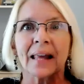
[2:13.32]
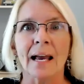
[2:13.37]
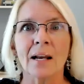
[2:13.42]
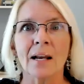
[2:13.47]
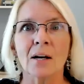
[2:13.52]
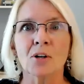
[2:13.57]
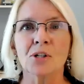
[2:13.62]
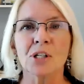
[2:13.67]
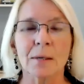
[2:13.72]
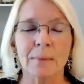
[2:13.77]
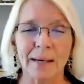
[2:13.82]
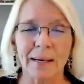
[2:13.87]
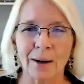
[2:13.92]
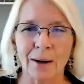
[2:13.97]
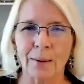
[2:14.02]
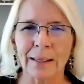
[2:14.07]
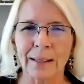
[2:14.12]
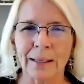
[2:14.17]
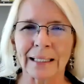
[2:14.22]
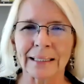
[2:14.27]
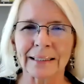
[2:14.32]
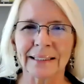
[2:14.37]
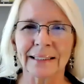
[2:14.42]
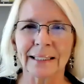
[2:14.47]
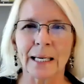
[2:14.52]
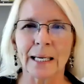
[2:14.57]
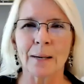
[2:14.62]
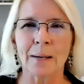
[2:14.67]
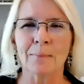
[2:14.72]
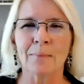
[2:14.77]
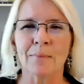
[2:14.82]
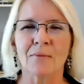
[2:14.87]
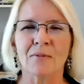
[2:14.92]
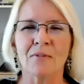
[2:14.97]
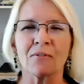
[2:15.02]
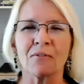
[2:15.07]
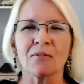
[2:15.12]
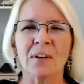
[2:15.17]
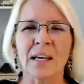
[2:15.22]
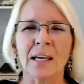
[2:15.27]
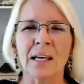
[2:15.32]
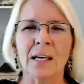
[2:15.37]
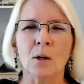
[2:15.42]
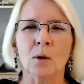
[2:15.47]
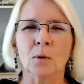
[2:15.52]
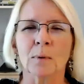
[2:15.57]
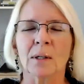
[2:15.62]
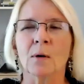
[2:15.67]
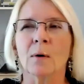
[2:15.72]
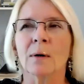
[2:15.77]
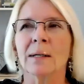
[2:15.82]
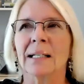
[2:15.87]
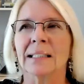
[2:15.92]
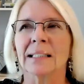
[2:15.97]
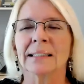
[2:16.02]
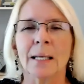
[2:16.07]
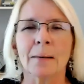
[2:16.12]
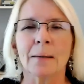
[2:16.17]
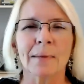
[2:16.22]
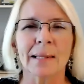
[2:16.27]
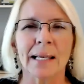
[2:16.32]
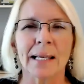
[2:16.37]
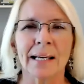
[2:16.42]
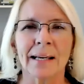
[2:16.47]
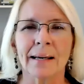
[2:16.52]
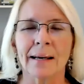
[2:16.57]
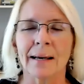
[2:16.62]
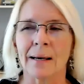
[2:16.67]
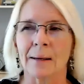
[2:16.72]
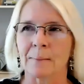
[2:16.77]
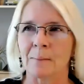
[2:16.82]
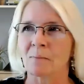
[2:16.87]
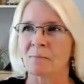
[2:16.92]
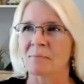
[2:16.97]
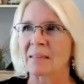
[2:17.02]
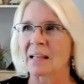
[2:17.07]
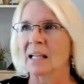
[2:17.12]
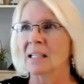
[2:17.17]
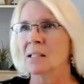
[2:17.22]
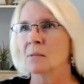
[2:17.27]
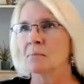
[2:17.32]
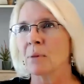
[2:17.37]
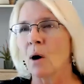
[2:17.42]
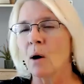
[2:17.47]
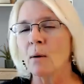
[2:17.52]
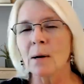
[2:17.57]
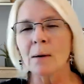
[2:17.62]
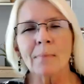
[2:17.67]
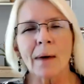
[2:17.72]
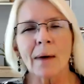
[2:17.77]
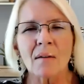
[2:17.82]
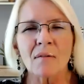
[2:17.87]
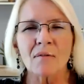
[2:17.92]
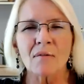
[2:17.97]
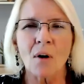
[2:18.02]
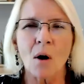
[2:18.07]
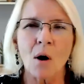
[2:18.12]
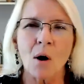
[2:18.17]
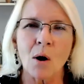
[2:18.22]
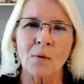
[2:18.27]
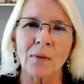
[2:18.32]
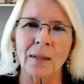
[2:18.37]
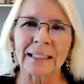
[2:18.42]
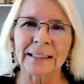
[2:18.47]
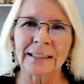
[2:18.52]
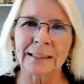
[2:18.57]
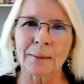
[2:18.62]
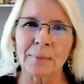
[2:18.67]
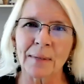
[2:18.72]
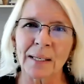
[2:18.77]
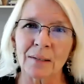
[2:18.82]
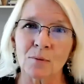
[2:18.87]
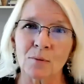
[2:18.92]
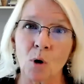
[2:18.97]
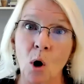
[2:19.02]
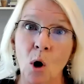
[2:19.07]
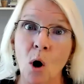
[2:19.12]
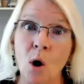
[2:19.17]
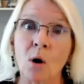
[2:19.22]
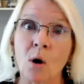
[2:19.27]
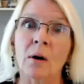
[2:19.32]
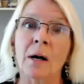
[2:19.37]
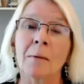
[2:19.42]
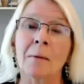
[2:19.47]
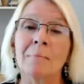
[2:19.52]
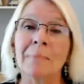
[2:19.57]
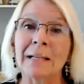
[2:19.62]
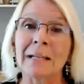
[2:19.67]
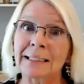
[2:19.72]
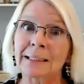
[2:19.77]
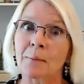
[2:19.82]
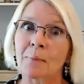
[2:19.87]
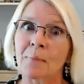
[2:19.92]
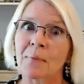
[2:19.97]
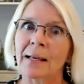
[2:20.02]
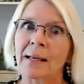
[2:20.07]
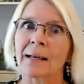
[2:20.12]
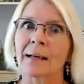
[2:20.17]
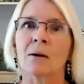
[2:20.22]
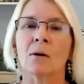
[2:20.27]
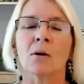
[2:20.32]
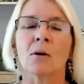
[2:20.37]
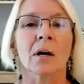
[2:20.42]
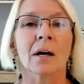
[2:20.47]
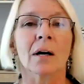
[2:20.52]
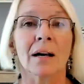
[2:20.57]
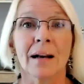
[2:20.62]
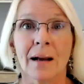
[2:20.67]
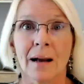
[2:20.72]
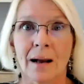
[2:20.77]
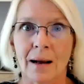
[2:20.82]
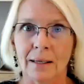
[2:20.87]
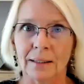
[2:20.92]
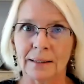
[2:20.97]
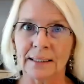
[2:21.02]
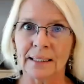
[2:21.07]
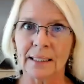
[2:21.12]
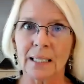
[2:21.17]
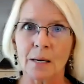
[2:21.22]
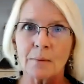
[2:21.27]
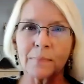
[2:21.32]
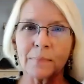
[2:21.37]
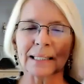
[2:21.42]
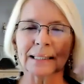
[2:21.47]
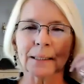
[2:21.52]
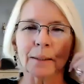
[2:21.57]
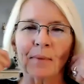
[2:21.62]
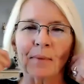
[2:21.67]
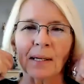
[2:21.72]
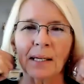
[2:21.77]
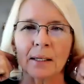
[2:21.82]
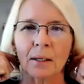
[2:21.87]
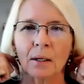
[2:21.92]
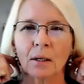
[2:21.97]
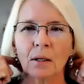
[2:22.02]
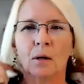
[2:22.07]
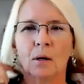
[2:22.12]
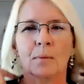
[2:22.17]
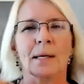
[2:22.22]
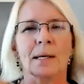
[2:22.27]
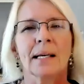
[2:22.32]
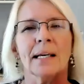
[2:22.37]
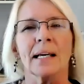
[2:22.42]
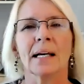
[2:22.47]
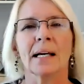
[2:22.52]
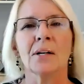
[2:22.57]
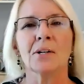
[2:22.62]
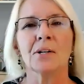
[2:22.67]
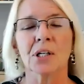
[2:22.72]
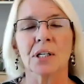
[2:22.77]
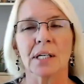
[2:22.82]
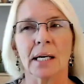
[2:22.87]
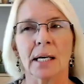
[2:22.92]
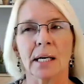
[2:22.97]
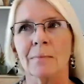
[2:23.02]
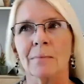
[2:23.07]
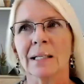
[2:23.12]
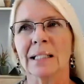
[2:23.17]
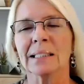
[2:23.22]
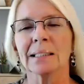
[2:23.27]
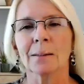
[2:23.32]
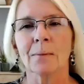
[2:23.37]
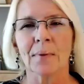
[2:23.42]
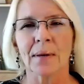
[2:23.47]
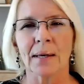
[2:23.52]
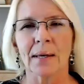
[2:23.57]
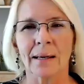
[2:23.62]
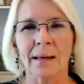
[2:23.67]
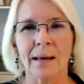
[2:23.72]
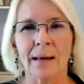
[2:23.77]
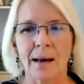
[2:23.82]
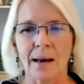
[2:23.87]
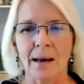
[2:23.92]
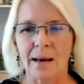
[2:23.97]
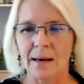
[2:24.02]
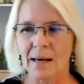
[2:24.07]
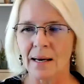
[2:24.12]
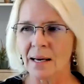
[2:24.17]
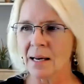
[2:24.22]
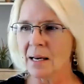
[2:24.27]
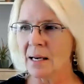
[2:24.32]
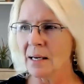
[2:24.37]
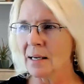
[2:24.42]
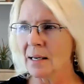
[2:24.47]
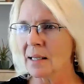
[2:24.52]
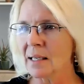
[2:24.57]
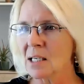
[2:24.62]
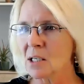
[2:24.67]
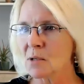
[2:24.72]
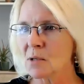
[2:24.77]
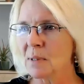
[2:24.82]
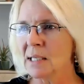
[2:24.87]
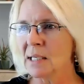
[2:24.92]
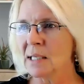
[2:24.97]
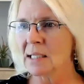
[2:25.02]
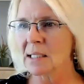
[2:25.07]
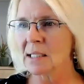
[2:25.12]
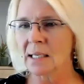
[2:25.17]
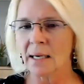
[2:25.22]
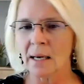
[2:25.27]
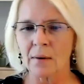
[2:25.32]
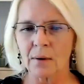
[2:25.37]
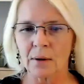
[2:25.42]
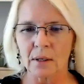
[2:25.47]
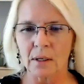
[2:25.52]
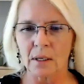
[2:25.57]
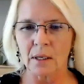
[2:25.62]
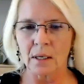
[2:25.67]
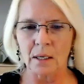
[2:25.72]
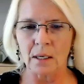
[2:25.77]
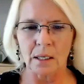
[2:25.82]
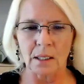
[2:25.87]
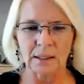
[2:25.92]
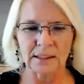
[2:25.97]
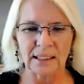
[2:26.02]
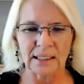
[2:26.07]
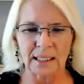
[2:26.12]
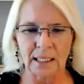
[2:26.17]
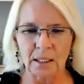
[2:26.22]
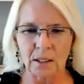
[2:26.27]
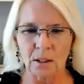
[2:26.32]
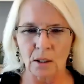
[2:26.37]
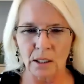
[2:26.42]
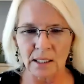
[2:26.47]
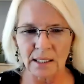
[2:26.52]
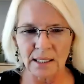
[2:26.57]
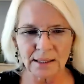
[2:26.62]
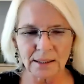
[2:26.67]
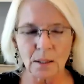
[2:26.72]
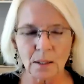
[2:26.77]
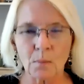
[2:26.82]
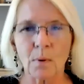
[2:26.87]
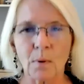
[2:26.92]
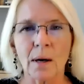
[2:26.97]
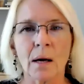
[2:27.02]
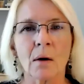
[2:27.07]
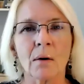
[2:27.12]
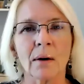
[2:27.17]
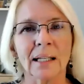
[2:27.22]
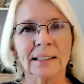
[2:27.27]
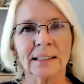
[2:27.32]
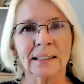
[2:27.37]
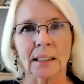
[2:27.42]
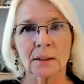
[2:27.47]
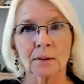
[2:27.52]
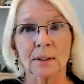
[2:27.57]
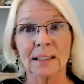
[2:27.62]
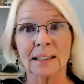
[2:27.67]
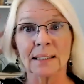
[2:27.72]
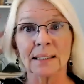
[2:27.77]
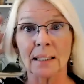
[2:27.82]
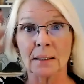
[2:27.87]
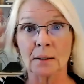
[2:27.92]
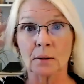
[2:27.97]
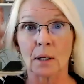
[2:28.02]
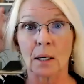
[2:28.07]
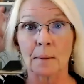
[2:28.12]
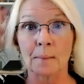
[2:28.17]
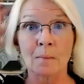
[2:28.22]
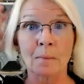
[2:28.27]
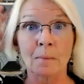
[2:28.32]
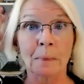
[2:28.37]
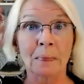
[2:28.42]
energy, we go in that same field, we're going that same thinking. It's probably my fault. I did something wrong, or I missed something, or did I miss something in our communication? Did I miss something in the things we did together? Did I not listen well, etc., etc.?